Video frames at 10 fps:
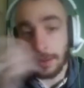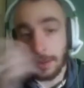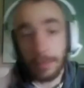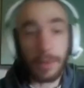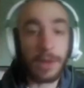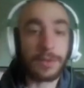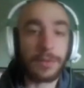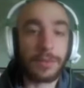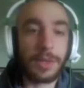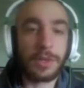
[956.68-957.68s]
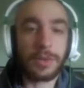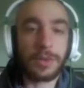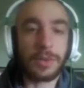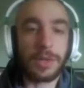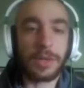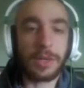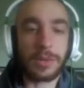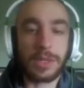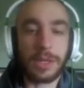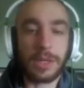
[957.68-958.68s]
My wife's, Rachel's, suitcase
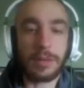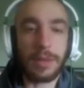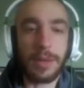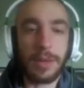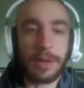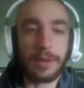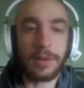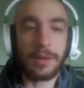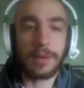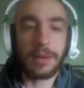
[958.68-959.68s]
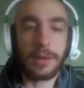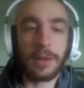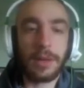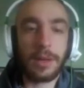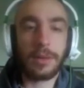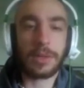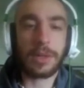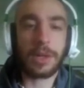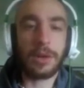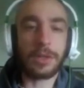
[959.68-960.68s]
was sitting on my bed. It was
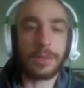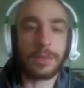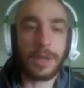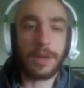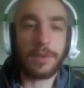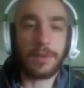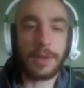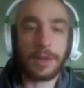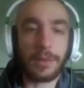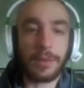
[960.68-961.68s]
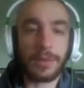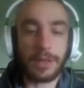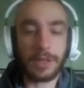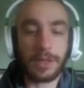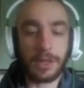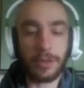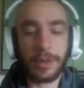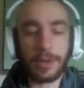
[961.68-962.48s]
closed, but I had a feeling what was in it. Did I open it?